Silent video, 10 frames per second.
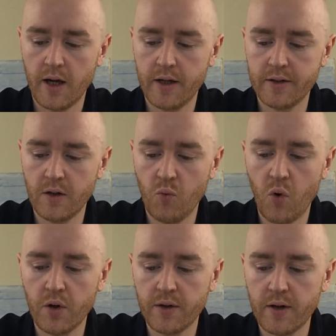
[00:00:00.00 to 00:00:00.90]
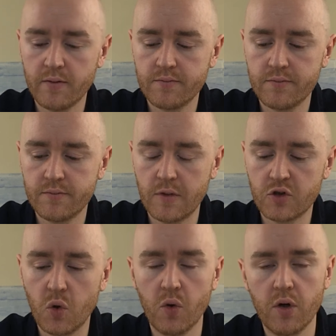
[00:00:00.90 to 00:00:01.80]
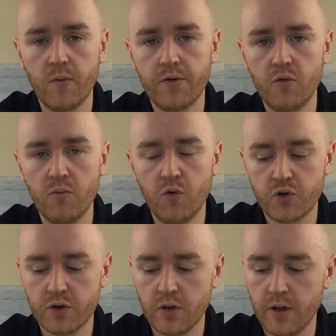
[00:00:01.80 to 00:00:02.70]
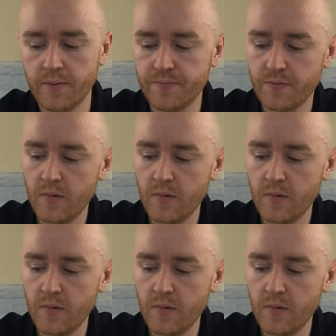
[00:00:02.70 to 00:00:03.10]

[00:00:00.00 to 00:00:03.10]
and what is going on with you emotionally.